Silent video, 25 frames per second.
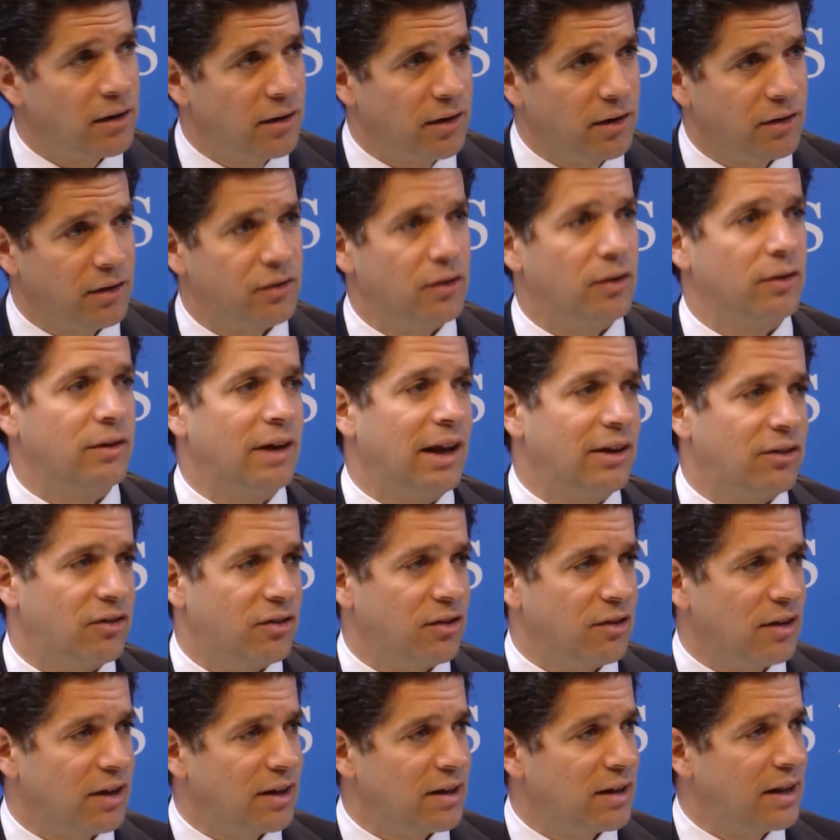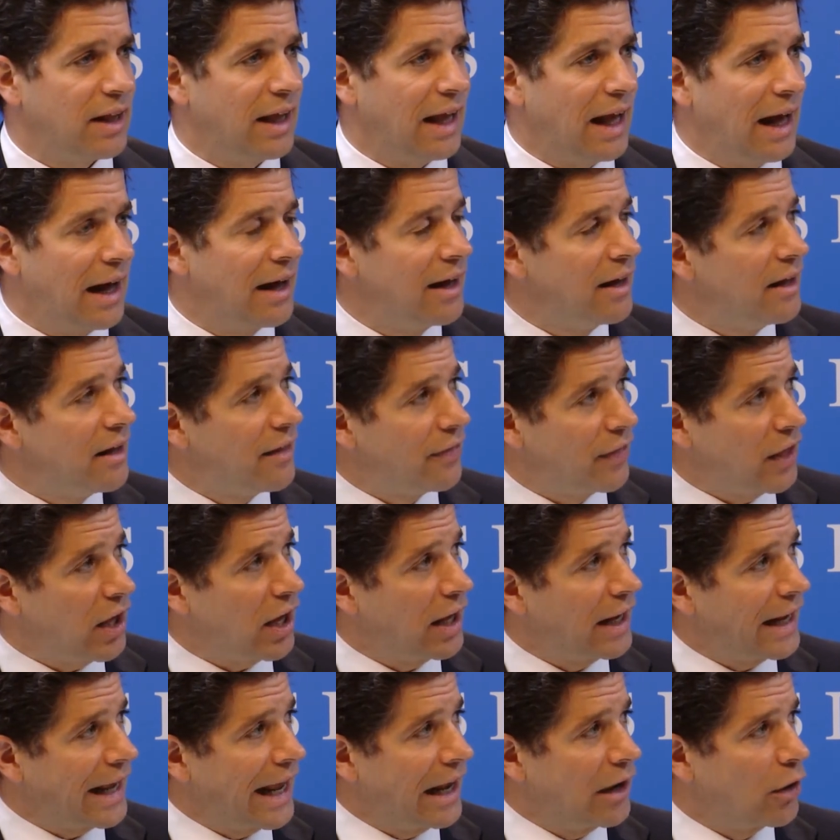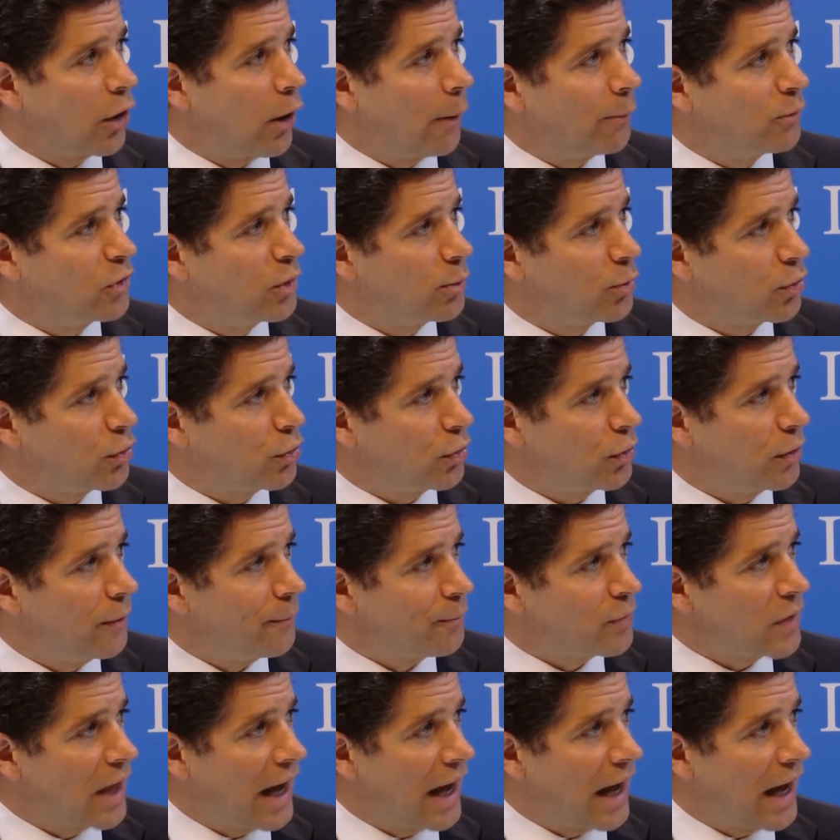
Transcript: and it's not necessarily clear that you're going to get an optimal